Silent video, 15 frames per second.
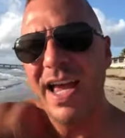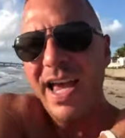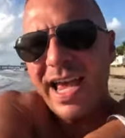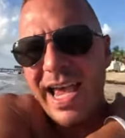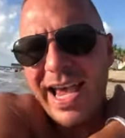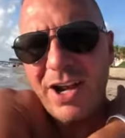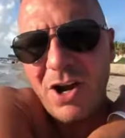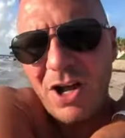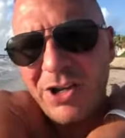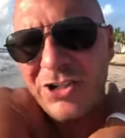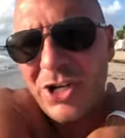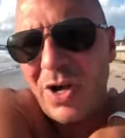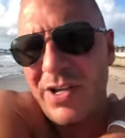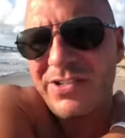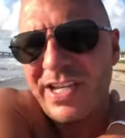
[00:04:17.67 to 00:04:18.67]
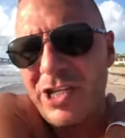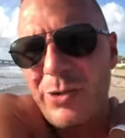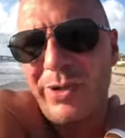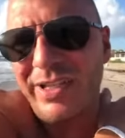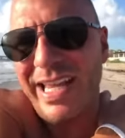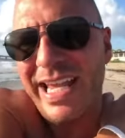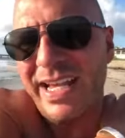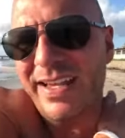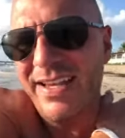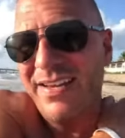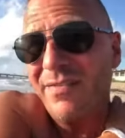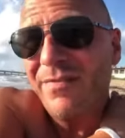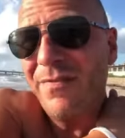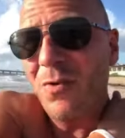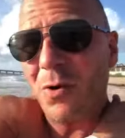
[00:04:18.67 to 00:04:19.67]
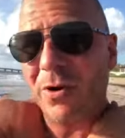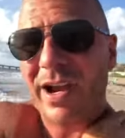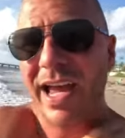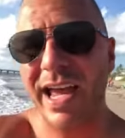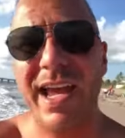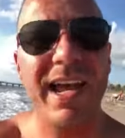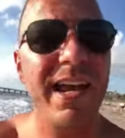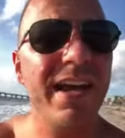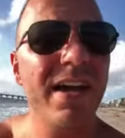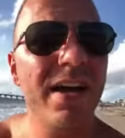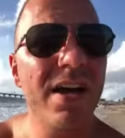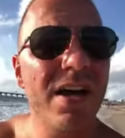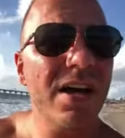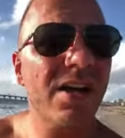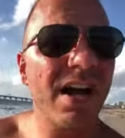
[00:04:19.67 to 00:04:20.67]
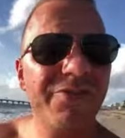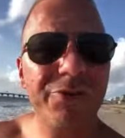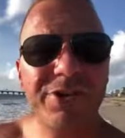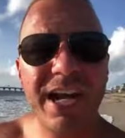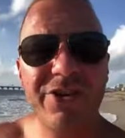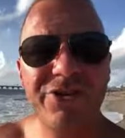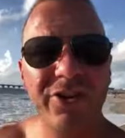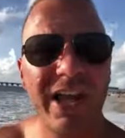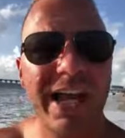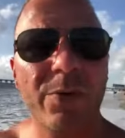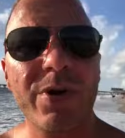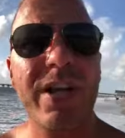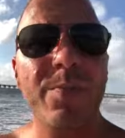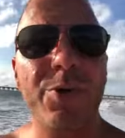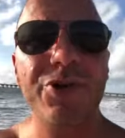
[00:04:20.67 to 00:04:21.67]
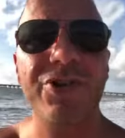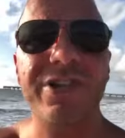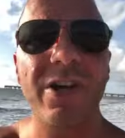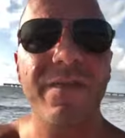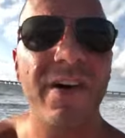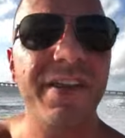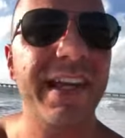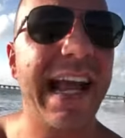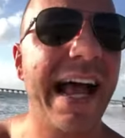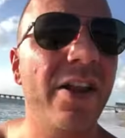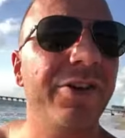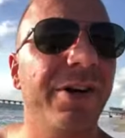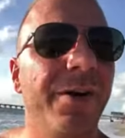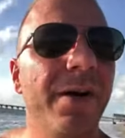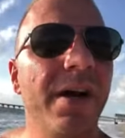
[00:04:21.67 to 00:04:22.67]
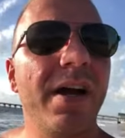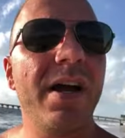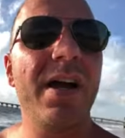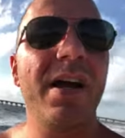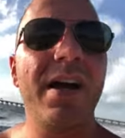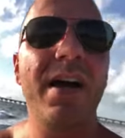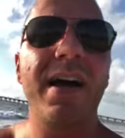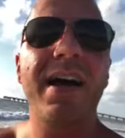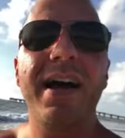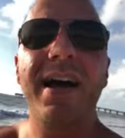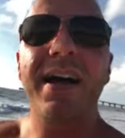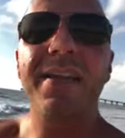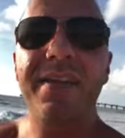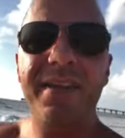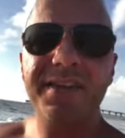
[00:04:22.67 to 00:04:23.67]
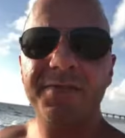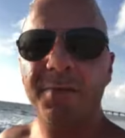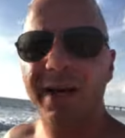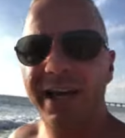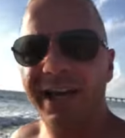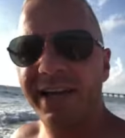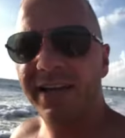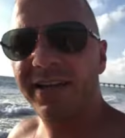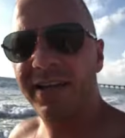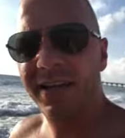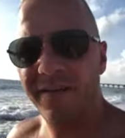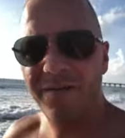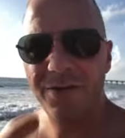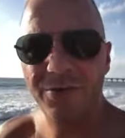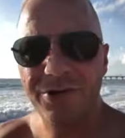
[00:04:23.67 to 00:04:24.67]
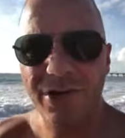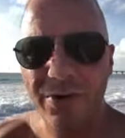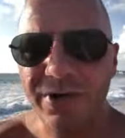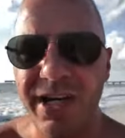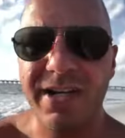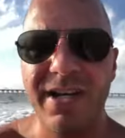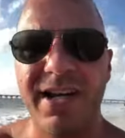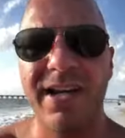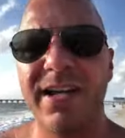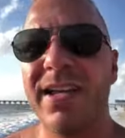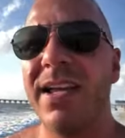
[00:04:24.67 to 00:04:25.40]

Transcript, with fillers: And also I'll send you a link for a consultation link where you can put yourself on the calendar. Uh, this way, if you do need to